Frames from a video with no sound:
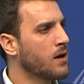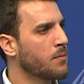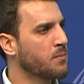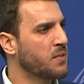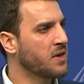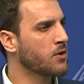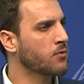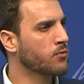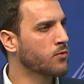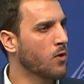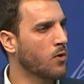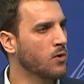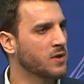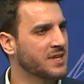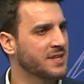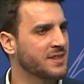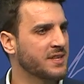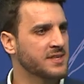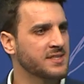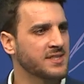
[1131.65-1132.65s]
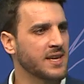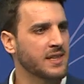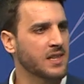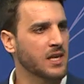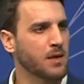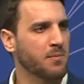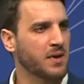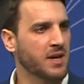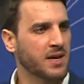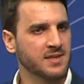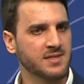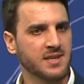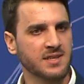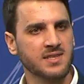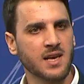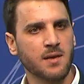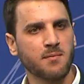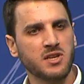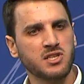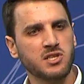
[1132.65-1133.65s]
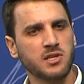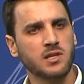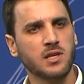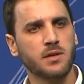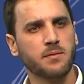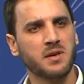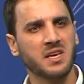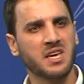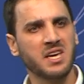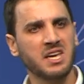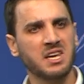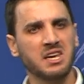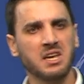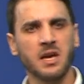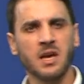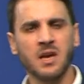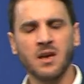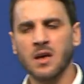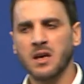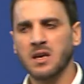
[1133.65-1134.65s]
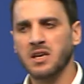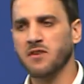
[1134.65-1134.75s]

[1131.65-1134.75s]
a big role in this setting because, as I mentioned in the beginning,